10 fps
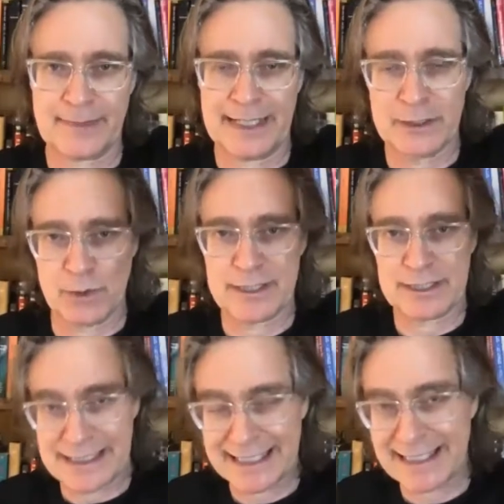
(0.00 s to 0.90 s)
and to
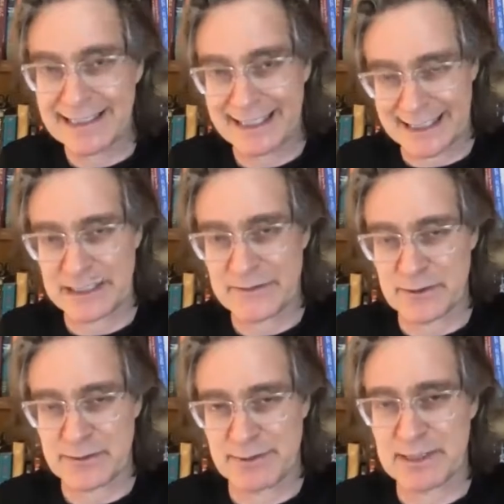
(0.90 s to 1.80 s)
articulate these
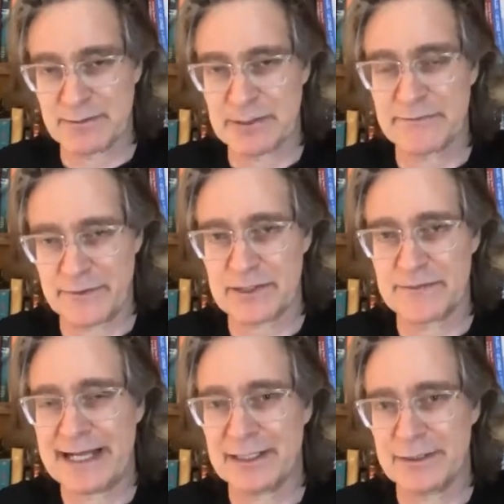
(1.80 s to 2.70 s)
first principles and first
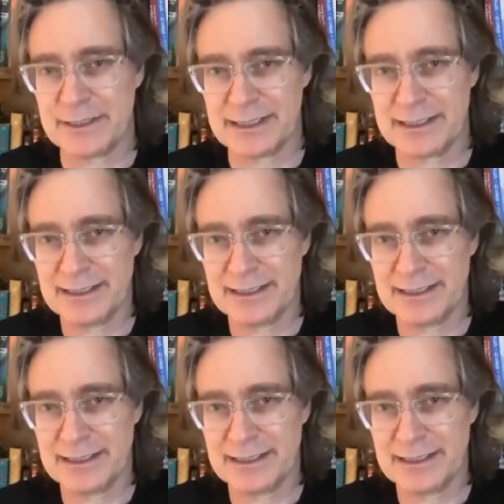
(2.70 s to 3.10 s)
values